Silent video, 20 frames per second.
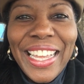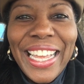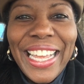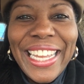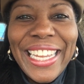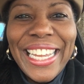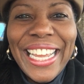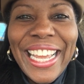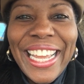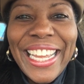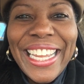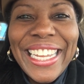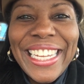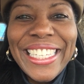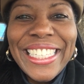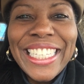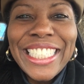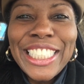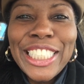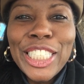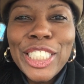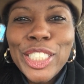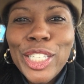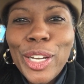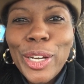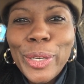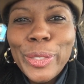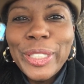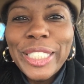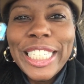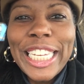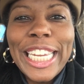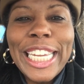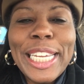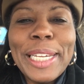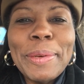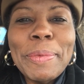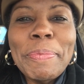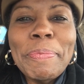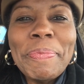Hey, this is Coach
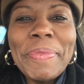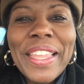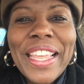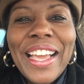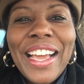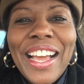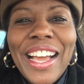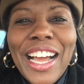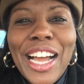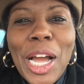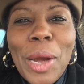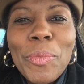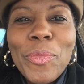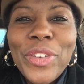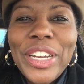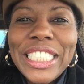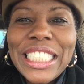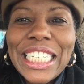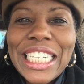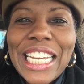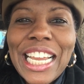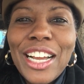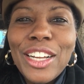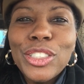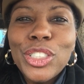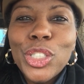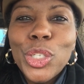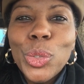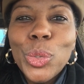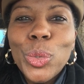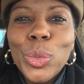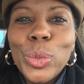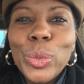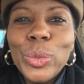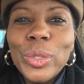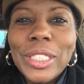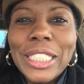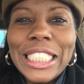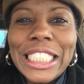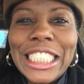Kim. I'm reaching out
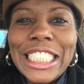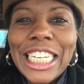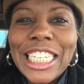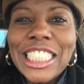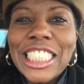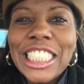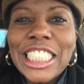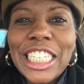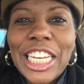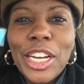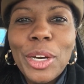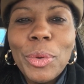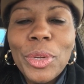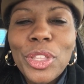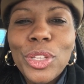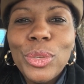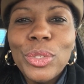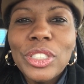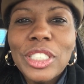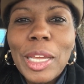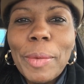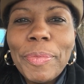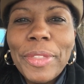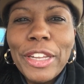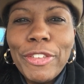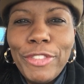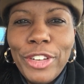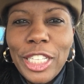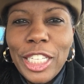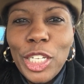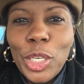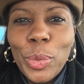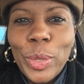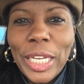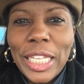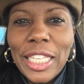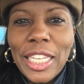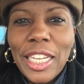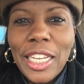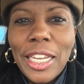to just share with you something really
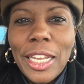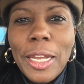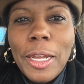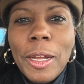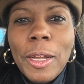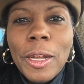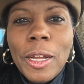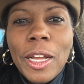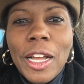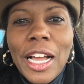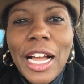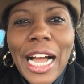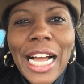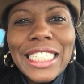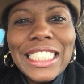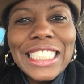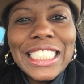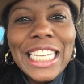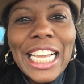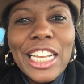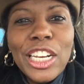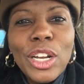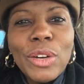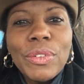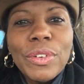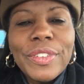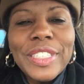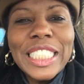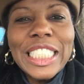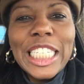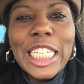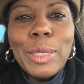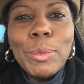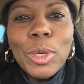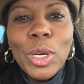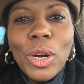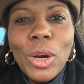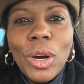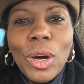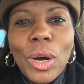quickly. I just got off of a
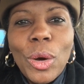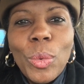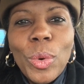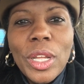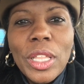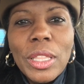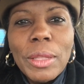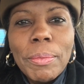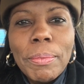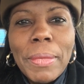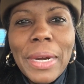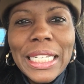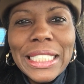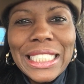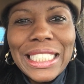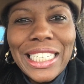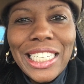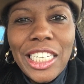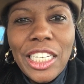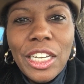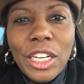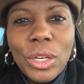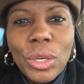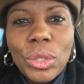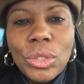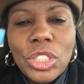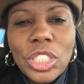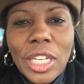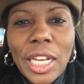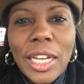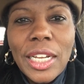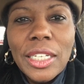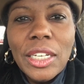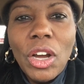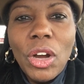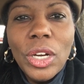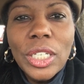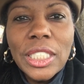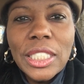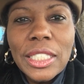team call with my CEO, John
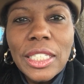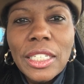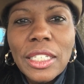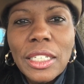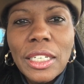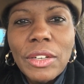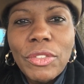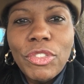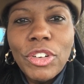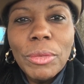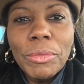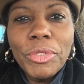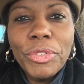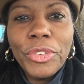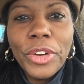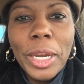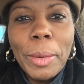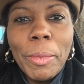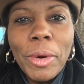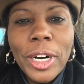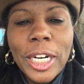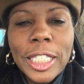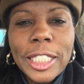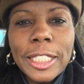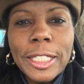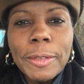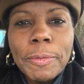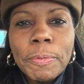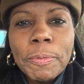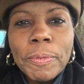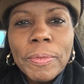Austin from FreeMart.